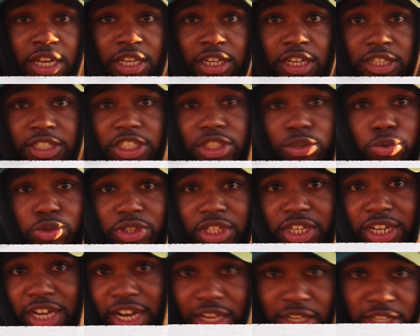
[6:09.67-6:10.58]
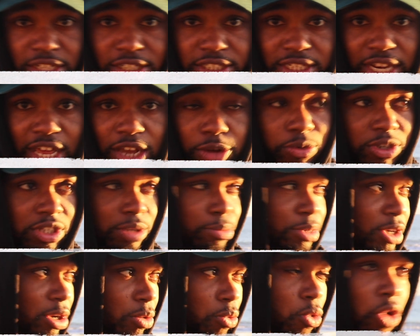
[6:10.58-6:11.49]
They'll teach you with the colors, like whether
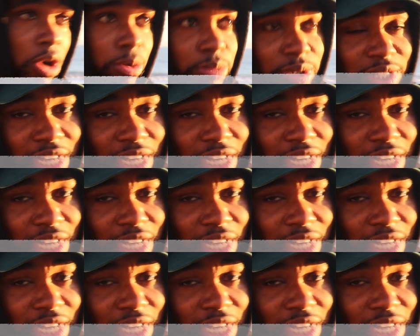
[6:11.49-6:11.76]
it be the warm